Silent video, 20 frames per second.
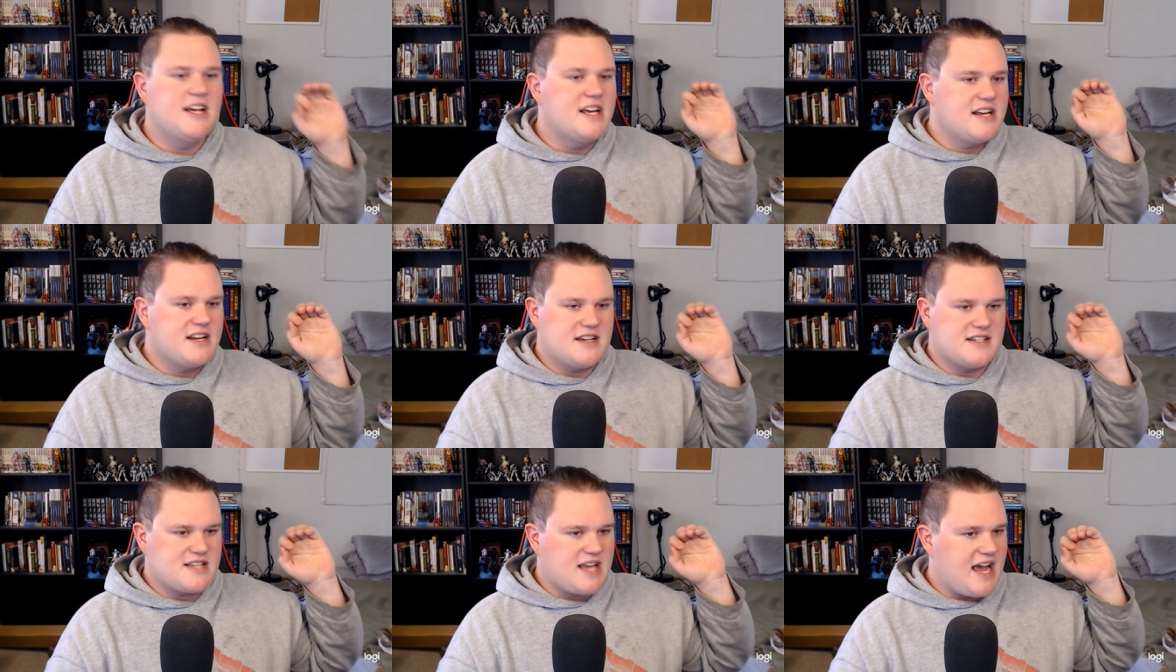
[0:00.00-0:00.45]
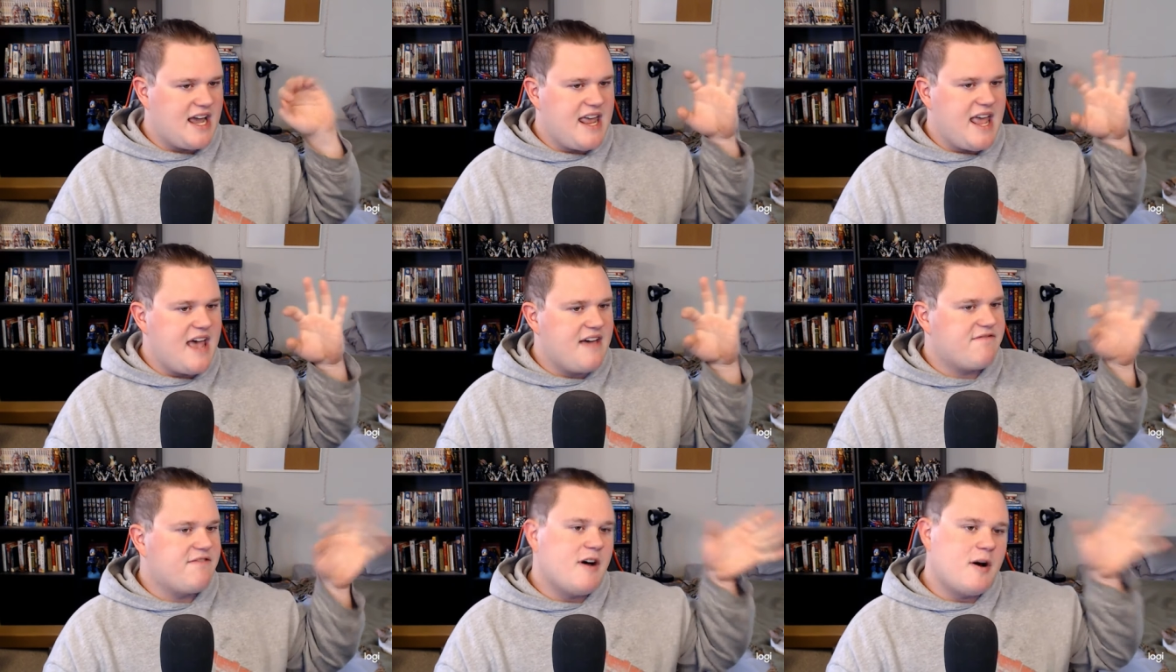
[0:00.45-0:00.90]
because I
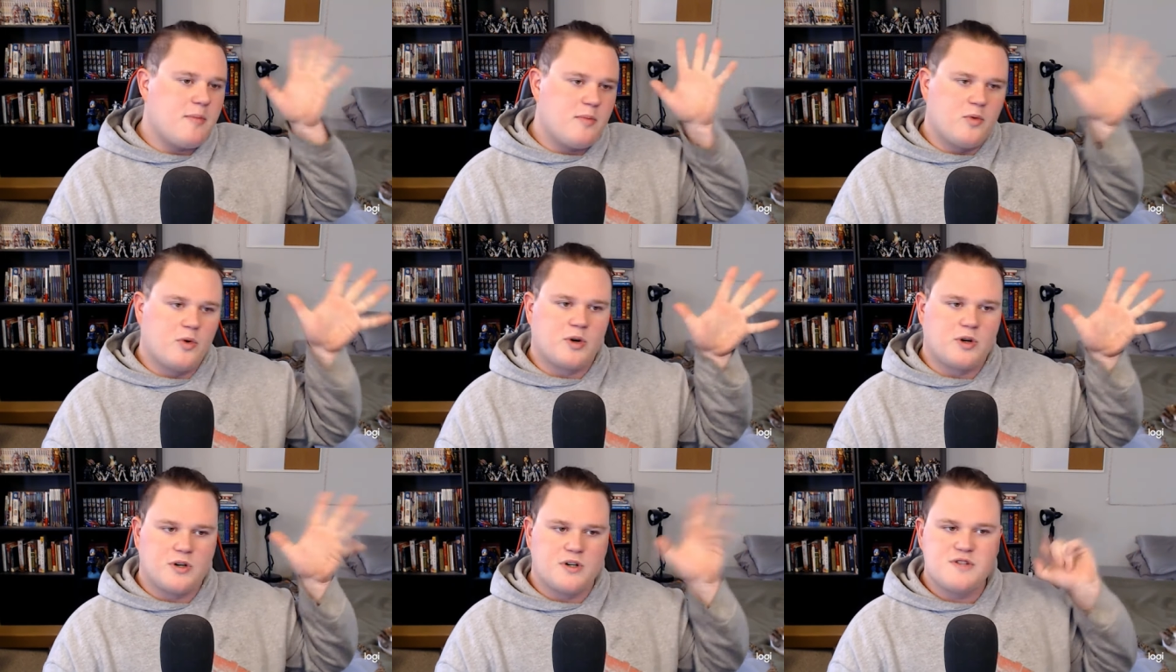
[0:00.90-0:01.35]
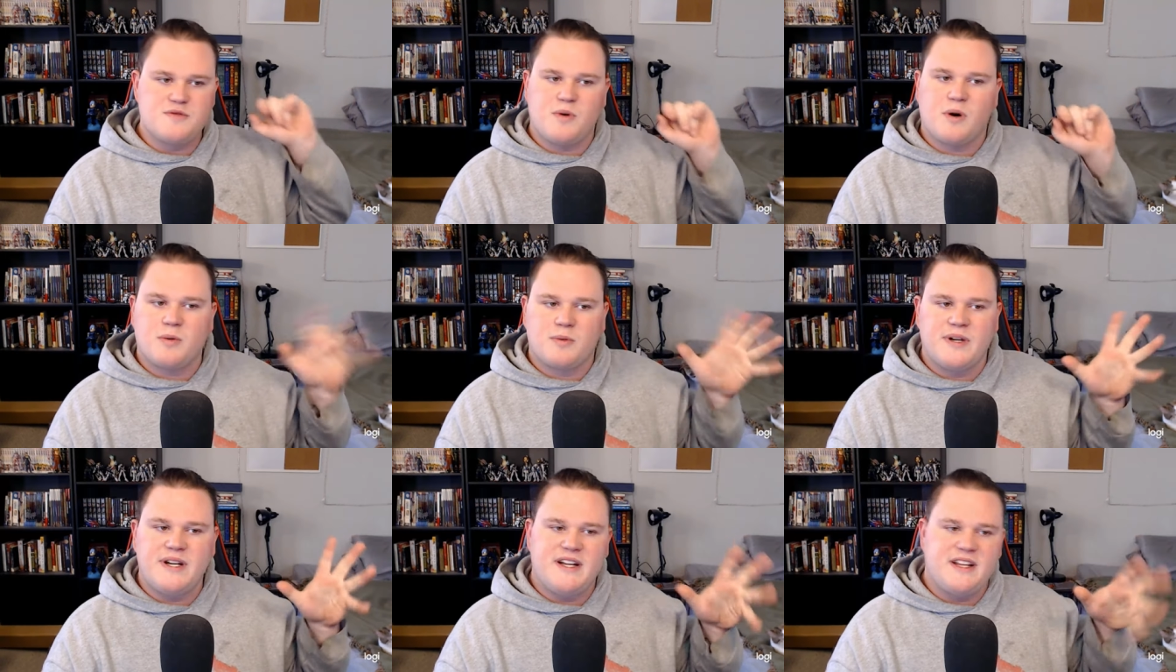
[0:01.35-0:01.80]
F up words
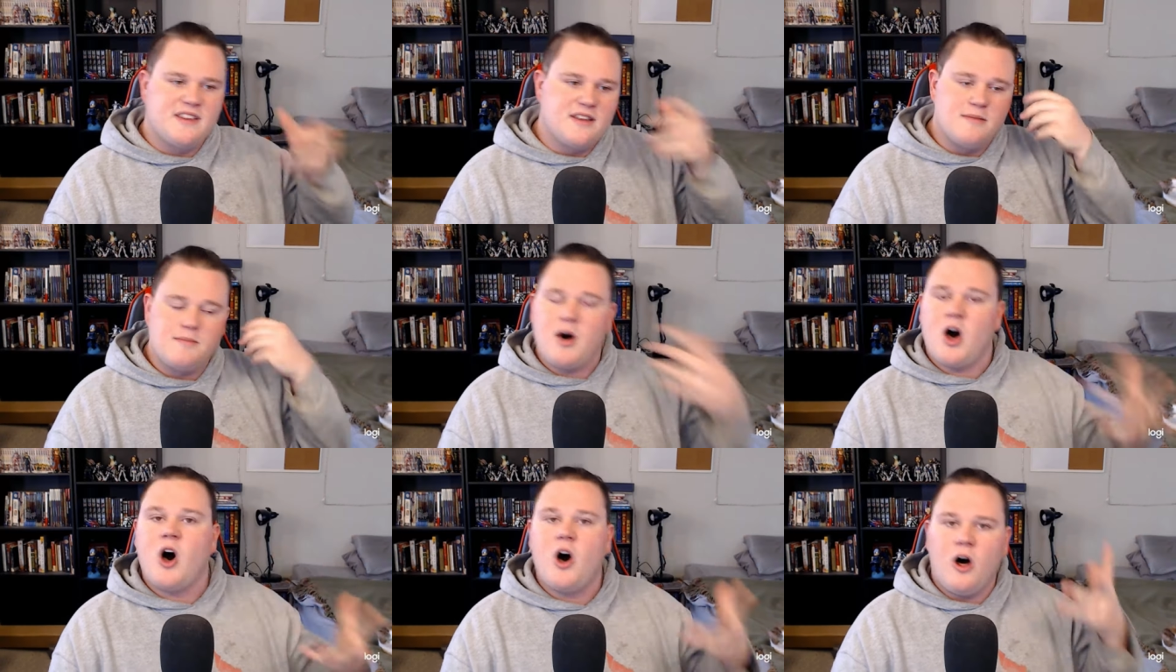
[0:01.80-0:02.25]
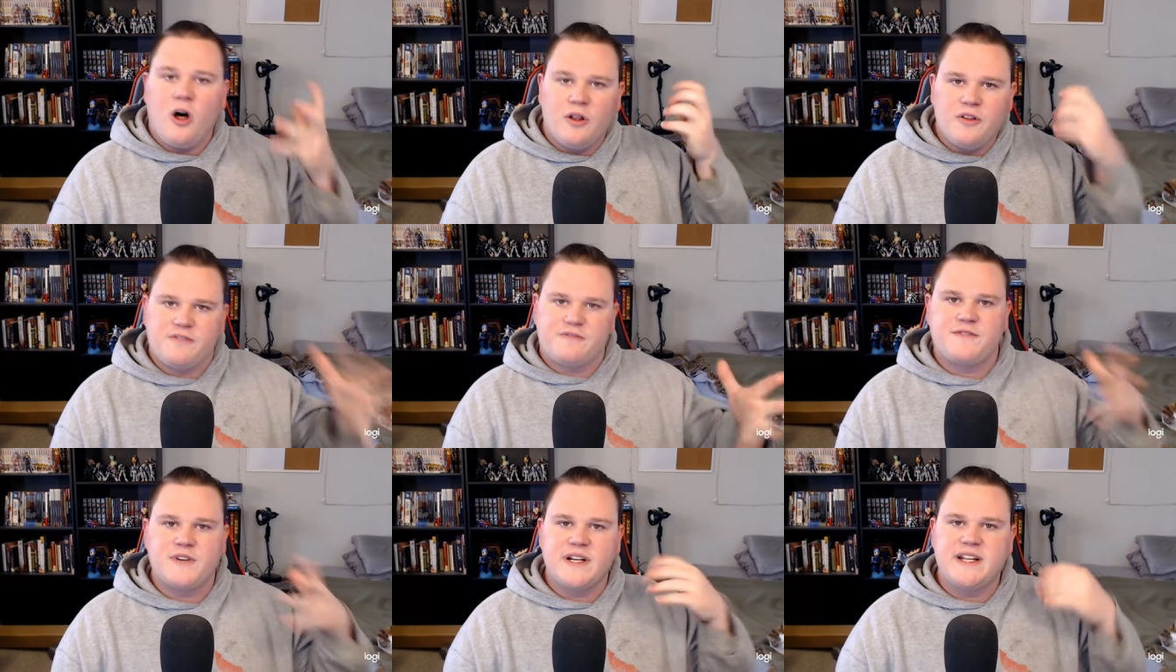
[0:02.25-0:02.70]
while reading them all
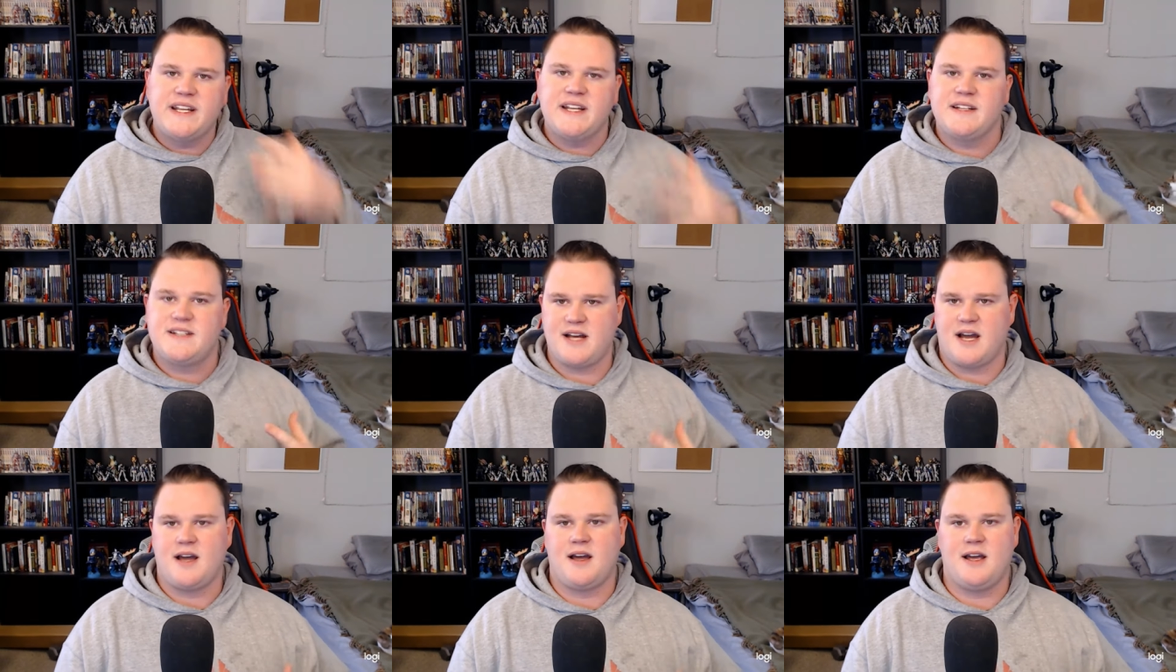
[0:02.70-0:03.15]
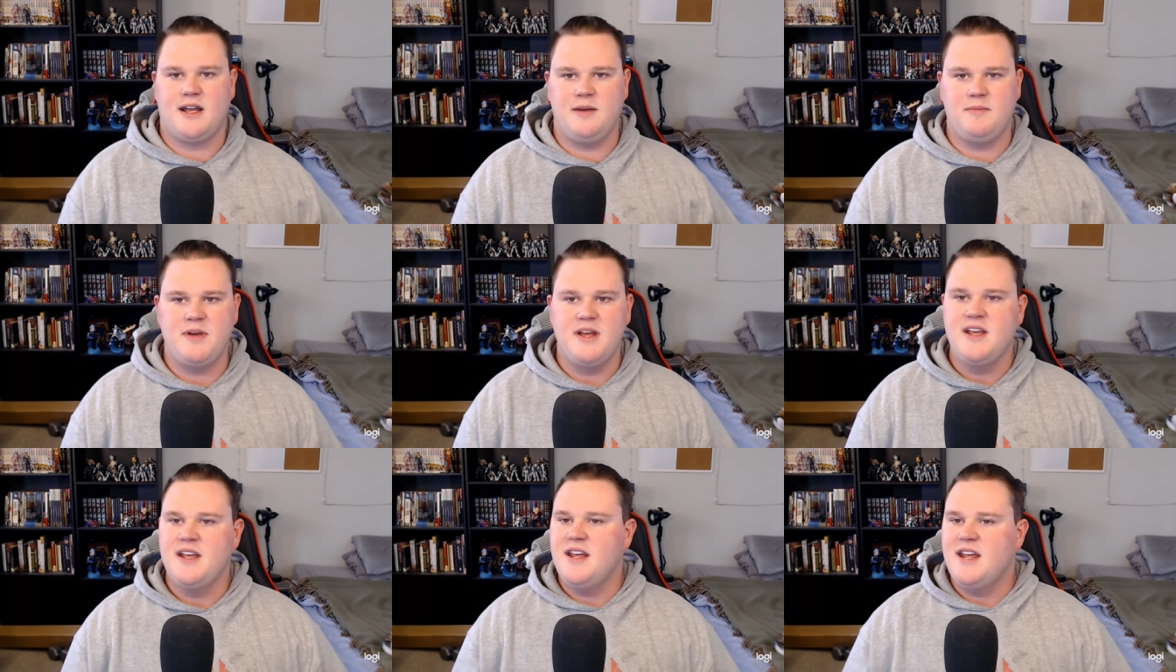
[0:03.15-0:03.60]
the freaking time.